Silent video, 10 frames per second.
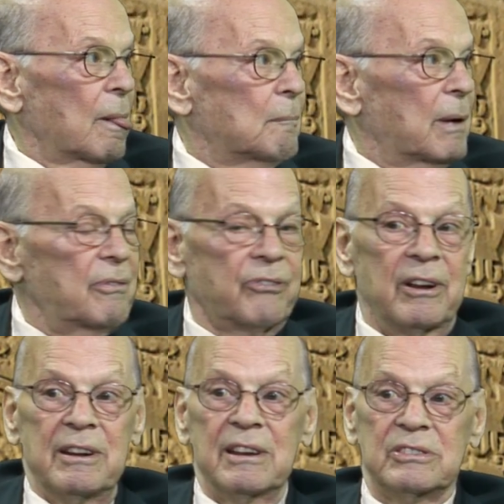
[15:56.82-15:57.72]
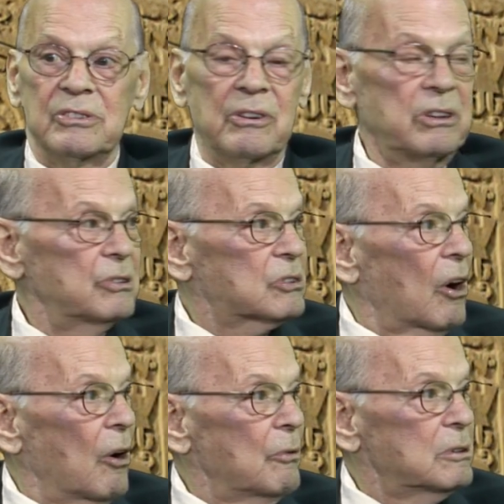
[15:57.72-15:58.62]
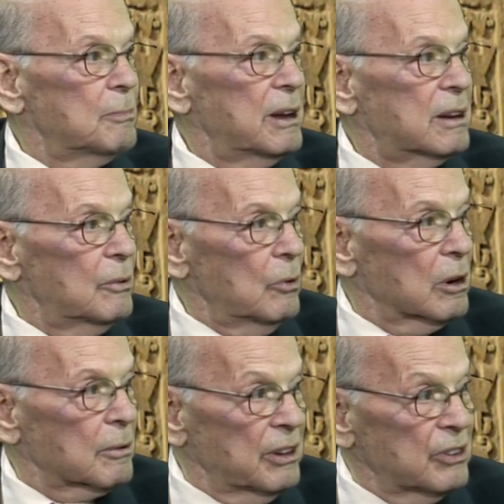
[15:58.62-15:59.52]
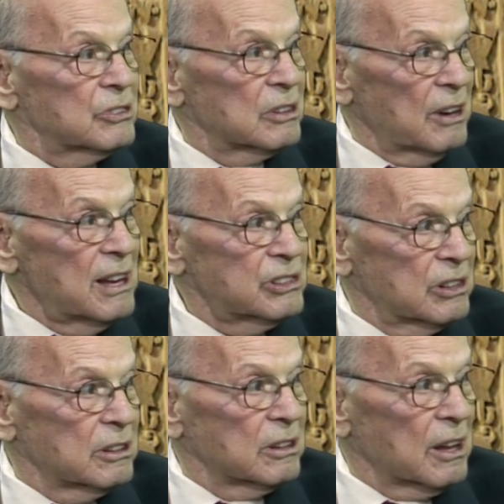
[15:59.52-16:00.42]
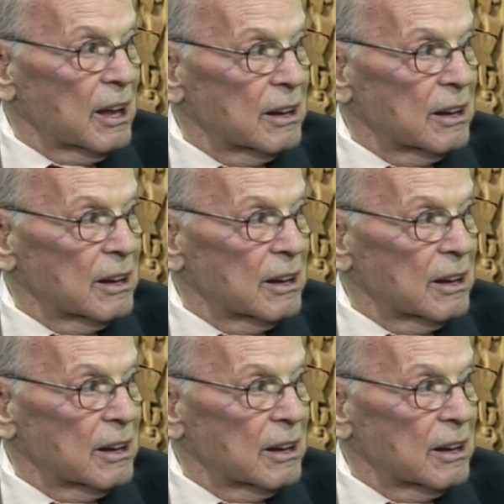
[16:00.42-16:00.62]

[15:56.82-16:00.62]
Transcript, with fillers: My friend next door used to always make it work, and there's a lesson in that,